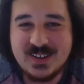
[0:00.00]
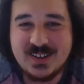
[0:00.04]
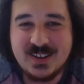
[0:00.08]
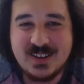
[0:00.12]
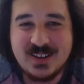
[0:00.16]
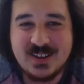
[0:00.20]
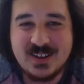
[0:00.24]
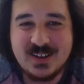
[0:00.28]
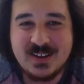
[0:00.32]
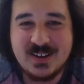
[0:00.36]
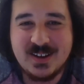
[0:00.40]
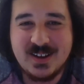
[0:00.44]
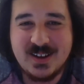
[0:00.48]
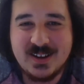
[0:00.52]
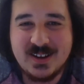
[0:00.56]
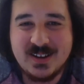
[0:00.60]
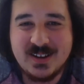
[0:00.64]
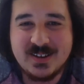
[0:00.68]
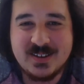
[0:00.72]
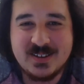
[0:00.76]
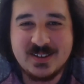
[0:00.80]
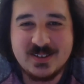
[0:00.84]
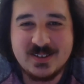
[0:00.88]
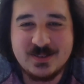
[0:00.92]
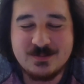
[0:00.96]

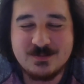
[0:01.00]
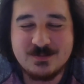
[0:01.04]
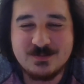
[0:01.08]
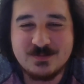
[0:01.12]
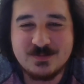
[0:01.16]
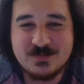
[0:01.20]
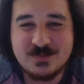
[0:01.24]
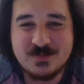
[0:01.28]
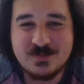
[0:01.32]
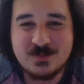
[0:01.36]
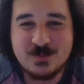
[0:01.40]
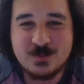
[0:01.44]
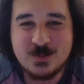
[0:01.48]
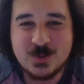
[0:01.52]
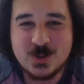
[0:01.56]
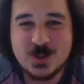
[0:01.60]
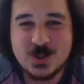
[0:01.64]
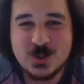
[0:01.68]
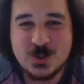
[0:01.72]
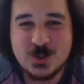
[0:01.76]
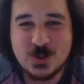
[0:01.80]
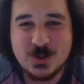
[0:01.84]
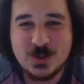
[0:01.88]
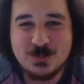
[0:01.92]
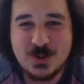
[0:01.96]
I was
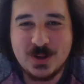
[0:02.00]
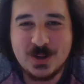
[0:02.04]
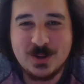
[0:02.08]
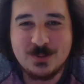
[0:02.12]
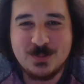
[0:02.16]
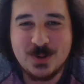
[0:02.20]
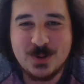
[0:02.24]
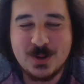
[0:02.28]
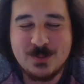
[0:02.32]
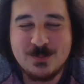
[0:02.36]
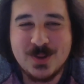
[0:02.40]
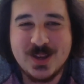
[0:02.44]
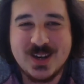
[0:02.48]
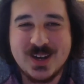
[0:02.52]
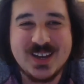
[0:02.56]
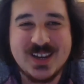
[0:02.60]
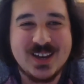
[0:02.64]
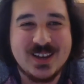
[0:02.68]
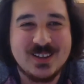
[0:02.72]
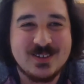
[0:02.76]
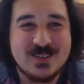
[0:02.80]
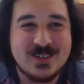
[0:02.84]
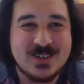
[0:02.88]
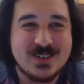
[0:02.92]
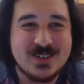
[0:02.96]
joined by many
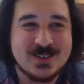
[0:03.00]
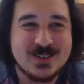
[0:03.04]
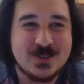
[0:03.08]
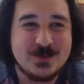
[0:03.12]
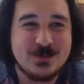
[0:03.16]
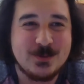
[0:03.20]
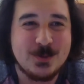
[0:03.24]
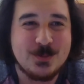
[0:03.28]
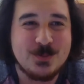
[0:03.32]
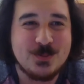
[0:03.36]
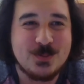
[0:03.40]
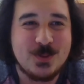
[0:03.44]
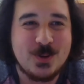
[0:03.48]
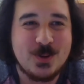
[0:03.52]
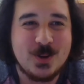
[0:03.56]
others from